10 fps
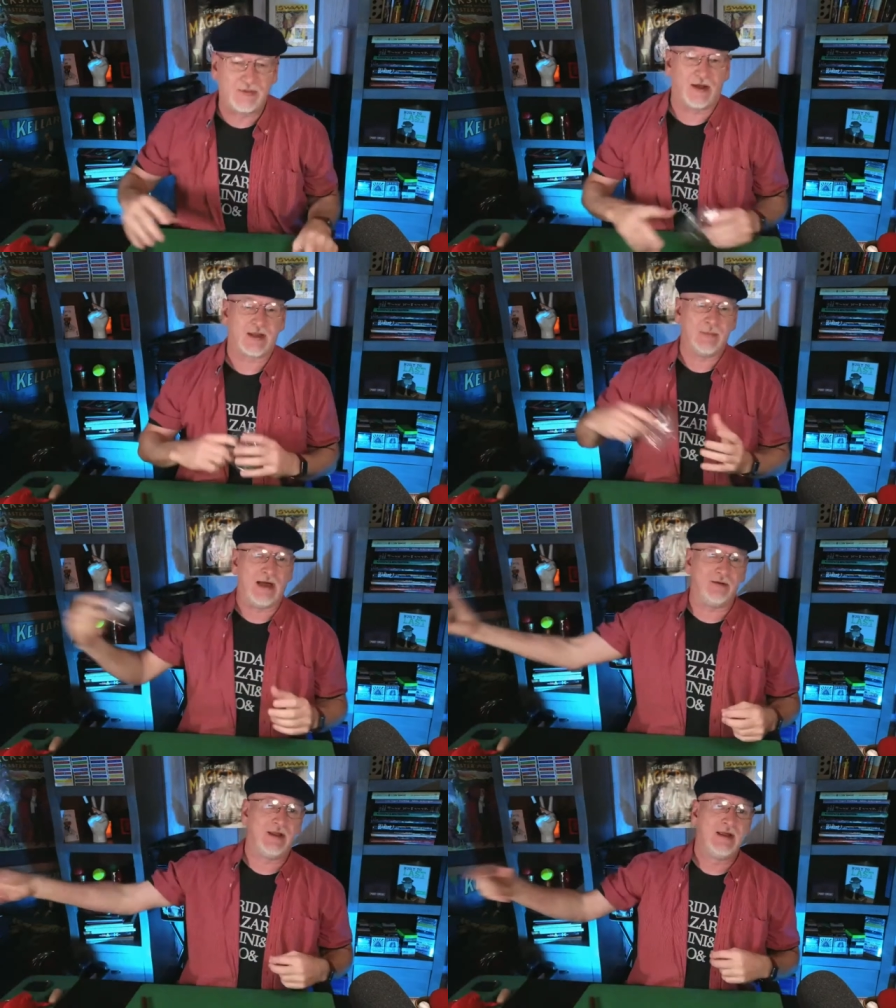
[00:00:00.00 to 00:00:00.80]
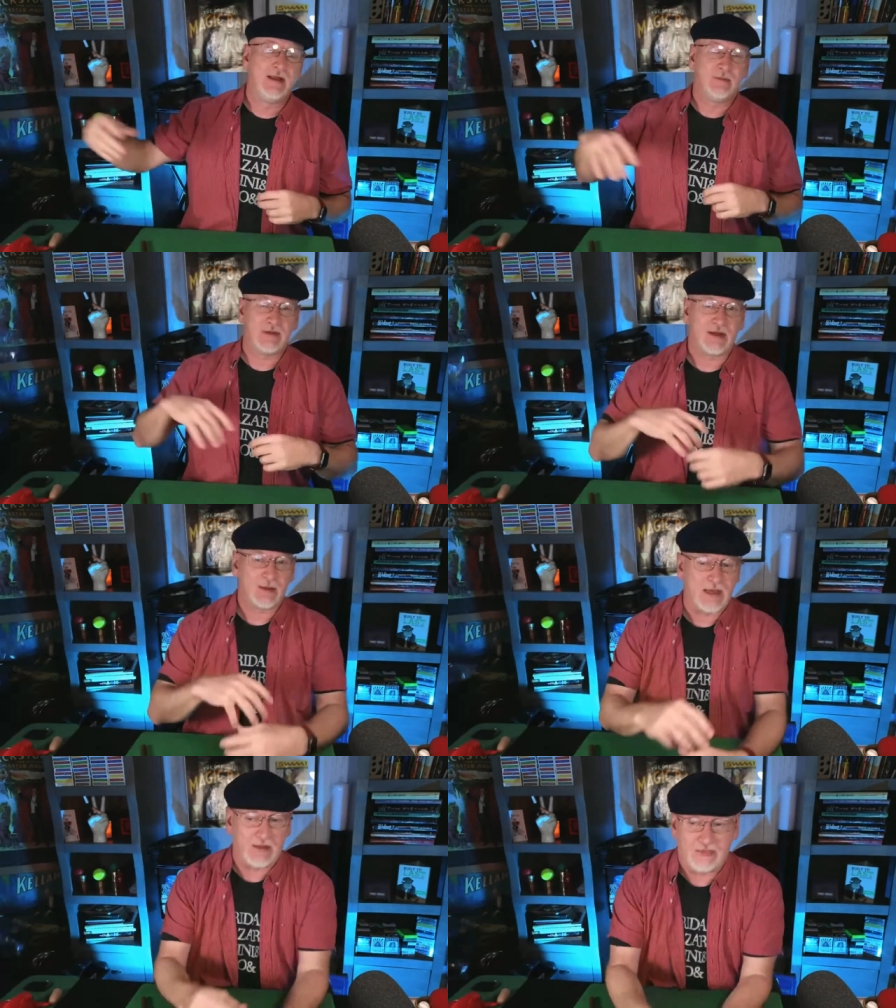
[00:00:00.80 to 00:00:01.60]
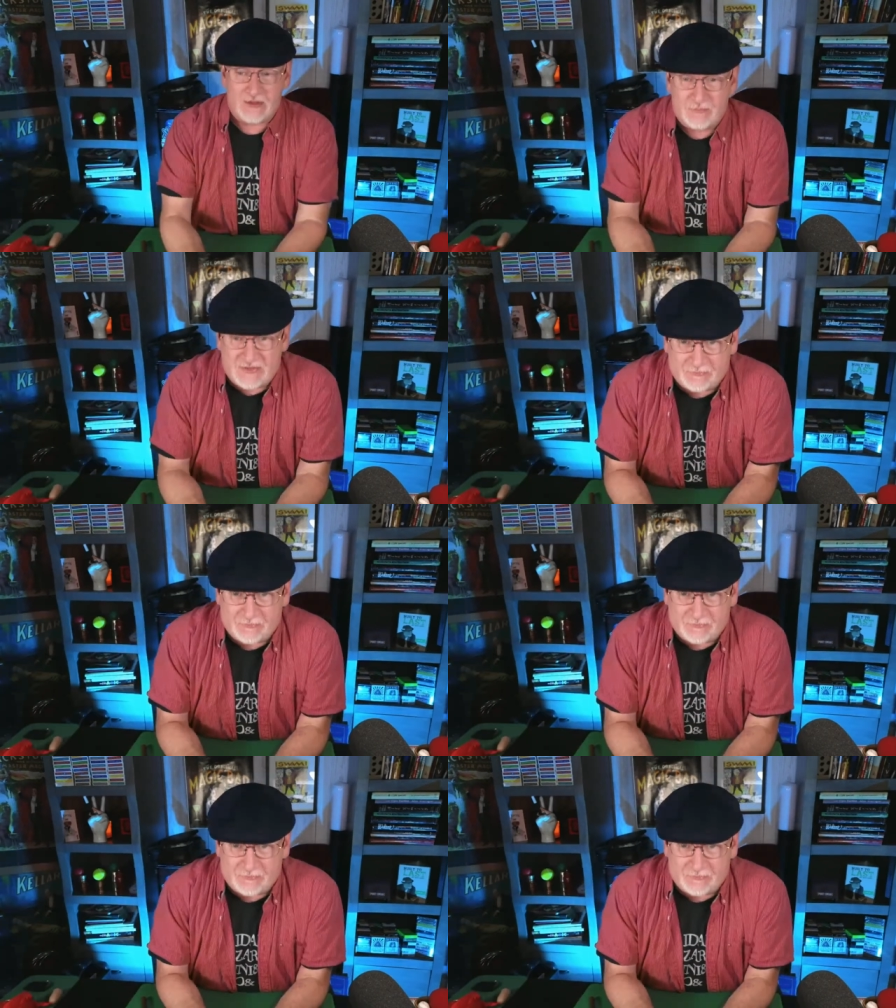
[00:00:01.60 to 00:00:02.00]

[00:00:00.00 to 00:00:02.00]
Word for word: talk about We'll talk about a thumb tip